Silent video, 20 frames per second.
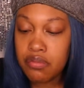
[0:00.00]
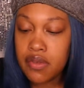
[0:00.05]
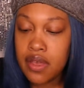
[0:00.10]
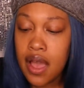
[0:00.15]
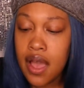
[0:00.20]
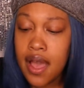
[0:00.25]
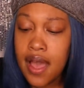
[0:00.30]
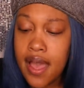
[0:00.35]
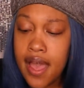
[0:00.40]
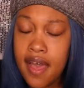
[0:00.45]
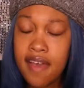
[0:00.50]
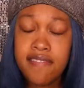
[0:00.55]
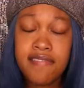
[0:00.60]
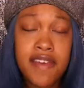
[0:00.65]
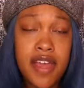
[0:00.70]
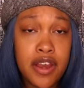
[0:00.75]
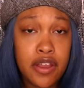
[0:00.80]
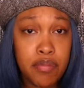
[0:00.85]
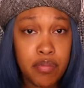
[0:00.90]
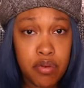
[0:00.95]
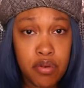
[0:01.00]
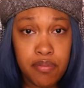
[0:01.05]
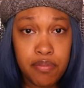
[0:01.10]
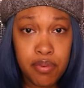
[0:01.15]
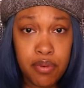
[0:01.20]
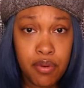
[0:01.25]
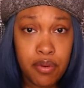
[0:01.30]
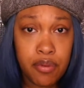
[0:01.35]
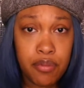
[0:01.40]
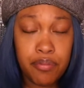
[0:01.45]
I had Fatty Boom
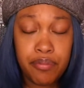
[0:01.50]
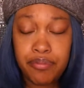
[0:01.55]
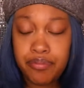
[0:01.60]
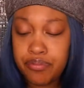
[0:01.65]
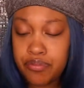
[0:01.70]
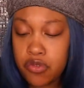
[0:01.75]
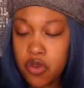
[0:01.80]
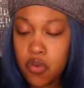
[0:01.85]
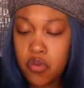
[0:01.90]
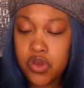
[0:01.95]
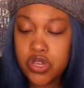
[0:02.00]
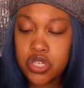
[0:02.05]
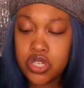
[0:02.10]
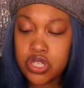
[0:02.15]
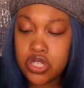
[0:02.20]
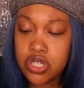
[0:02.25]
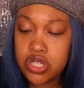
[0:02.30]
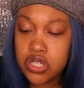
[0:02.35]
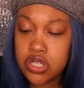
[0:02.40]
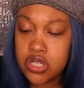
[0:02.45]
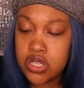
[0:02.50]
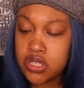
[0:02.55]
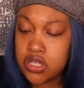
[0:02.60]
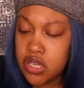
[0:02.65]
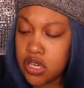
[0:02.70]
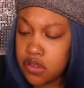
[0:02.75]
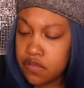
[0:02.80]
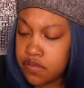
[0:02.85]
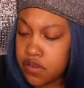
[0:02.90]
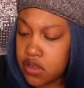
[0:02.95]
Boom, which is the
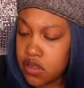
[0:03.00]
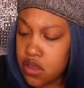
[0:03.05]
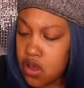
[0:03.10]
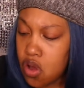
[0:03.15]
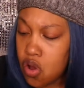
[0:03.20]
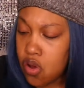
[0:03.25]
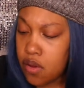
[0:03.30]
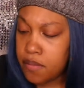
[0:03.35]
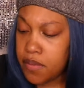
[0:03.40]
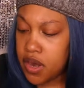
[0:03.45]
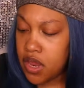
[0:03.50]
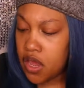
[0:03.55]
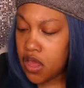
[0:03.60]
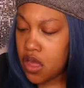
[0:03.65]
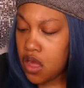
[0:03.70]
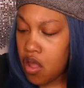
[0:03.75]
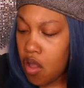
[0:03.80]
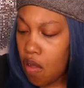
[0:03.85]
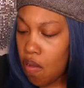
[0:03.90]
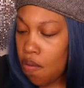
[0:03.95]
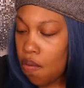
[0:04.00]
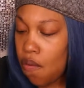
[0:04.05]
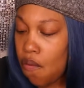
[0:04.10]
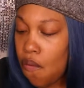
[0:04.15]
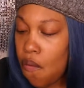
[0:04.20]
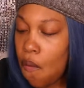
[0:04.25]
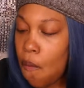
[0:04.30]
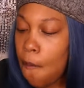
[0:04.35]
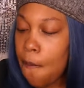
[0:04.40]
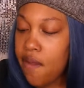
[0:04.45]
diva, the harmony.
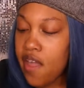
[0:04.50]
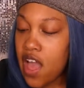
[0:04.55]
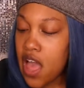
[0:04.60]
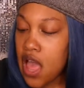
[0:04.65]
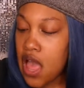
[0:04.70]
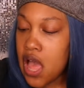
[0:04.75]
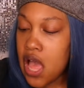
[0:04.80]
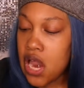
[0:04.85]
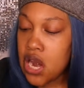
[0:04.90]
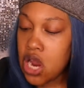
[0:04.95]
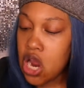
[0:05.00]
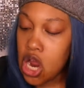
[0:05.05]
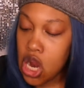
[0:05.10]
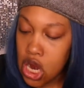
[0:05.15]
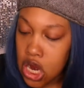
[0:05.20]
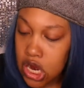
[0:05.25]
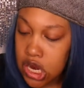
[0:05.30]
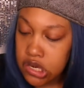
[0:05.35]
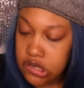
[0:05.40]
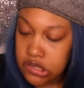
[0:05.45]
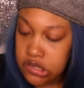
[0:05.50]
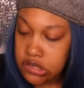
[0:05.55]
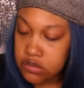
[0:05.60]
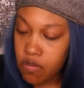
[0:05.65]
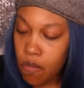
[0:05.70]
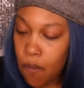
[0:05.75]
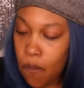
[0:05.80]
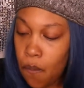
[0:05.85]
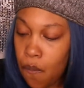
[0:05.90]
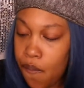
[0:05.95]
I had her,
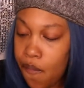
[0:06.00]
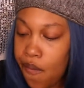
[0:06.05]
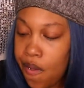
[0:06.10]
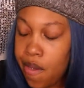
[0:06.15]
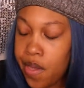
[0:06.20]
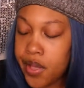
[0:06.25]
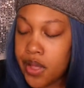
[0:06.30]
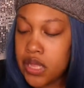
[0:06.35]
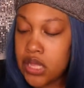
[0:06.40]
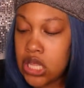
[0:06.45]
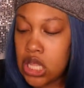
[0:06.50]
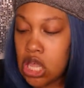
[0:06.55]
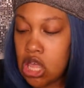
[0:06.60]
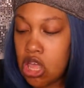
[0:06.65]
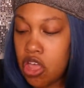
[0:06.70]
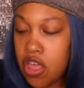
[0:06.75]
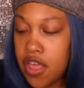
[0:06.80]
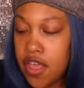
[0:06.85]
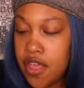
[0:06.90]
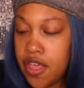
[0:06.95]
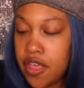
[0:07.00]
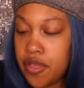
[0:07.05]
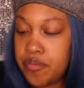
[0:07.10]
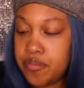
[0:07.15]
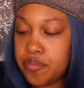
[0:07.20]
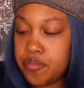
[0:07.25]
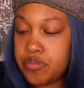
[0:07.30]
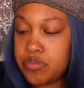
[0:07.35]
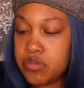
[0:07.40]
and